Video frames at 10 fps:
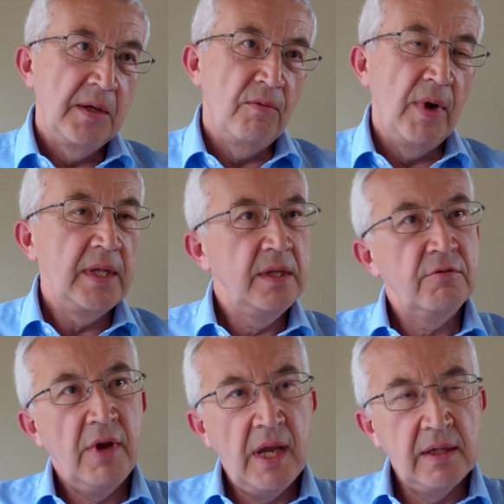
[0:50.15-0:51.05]
While in
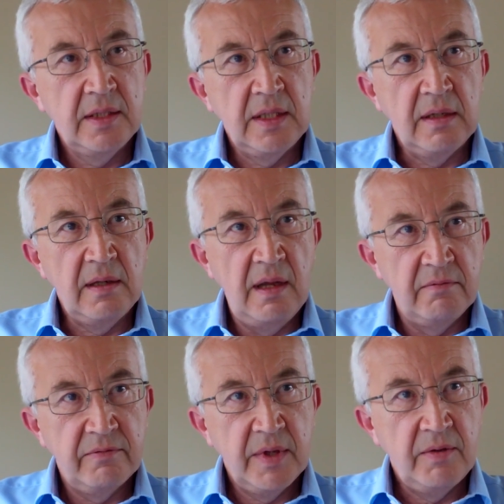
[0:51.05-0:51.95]
reality,
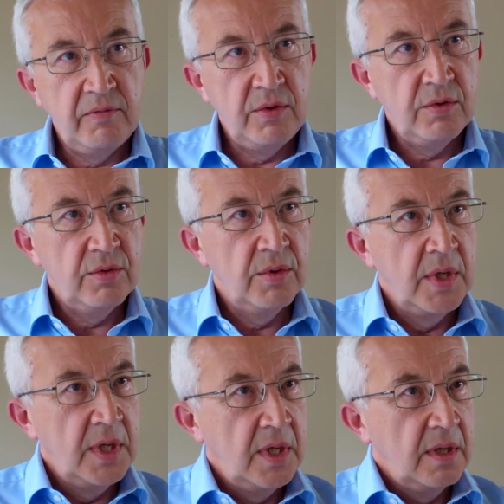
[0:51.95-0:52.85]
love, if you
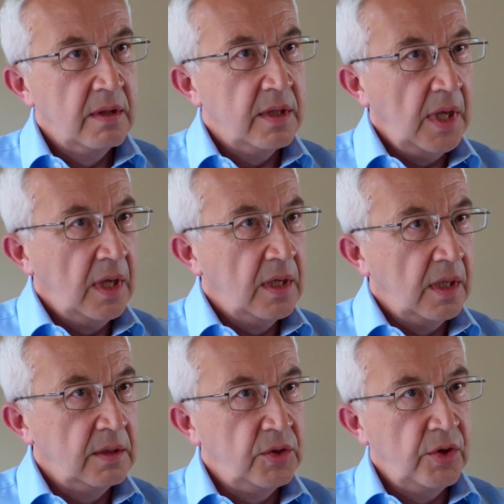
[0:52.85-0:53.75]
think
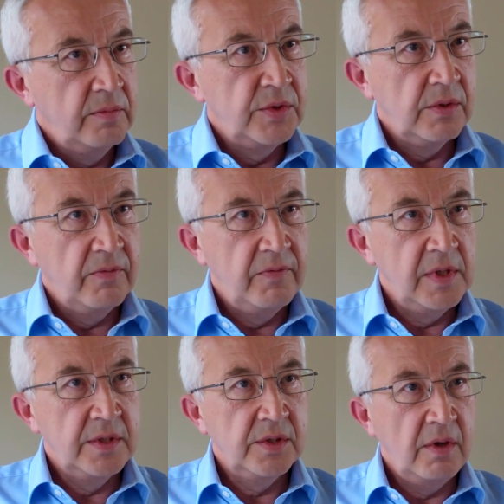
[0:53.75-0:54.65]
in terms of
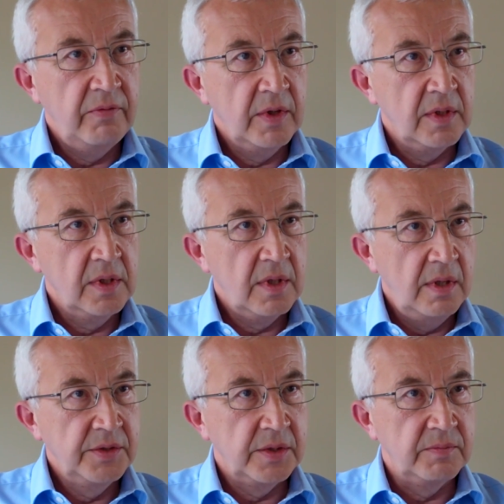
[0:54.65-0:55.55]
philosophical
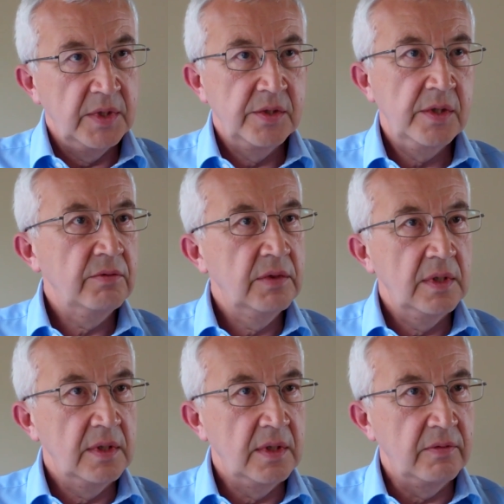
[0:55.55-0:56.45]
concept, it's
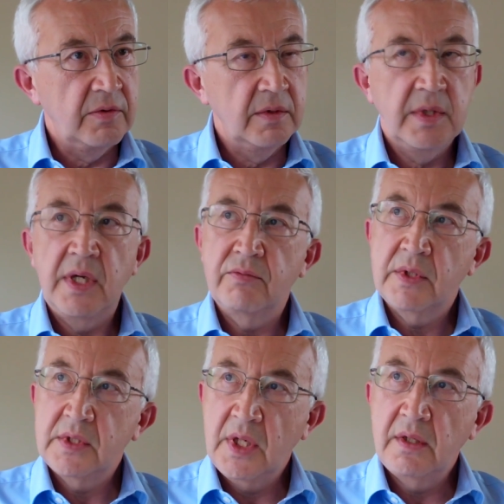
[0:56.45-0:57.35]
totally different. I
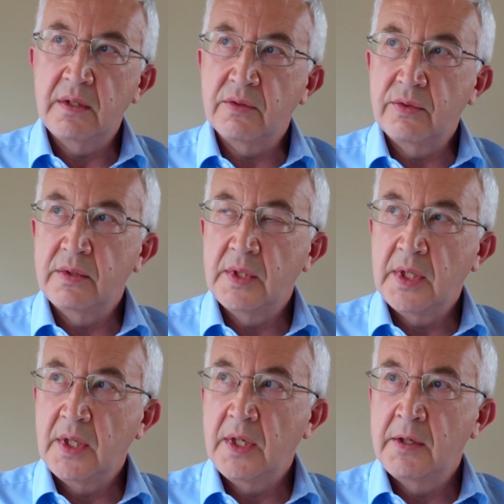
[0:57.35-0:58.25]
will tell you
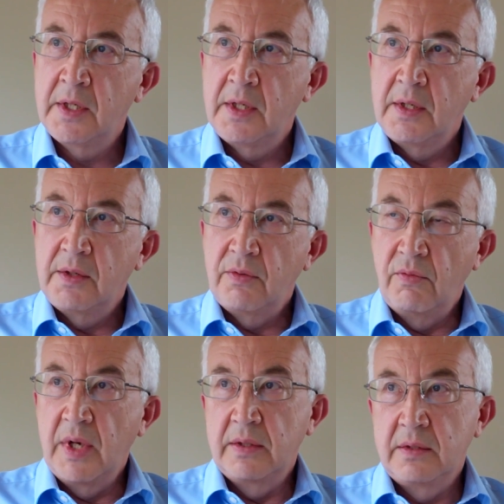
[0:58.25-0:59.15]

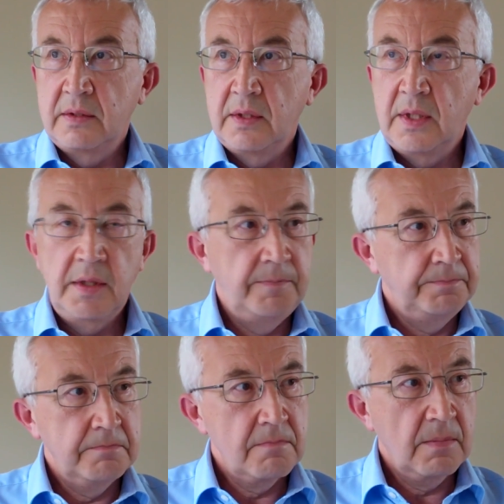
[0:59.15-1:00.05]
one
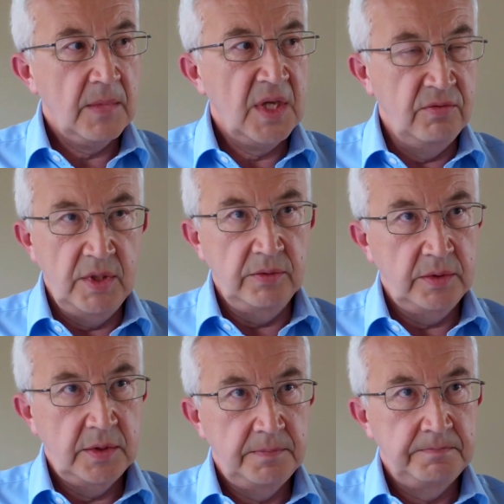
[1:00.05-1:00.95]

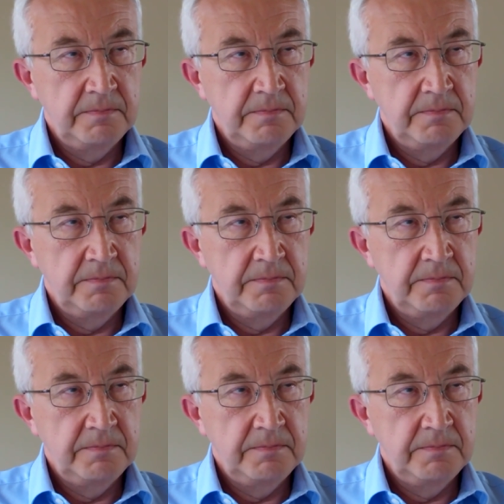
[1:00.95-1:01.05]
quote.